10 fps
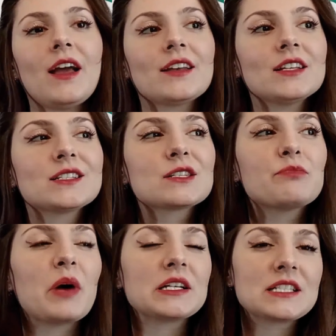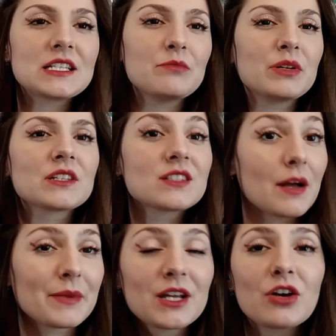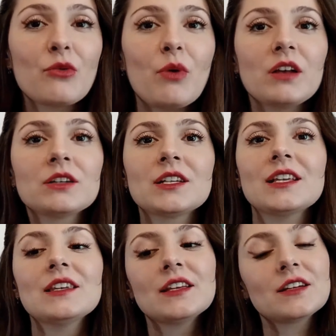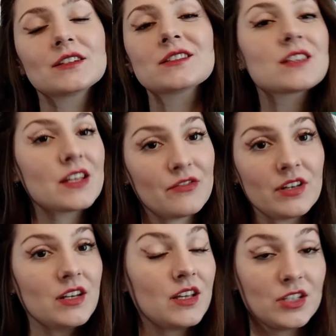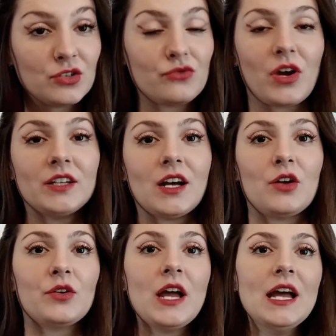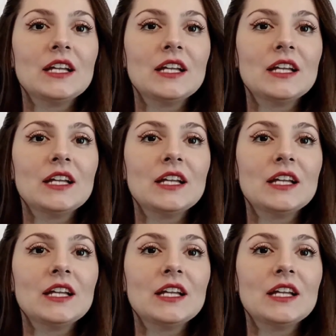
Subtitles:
and its spicy balsamic quality lingers even in the dry down.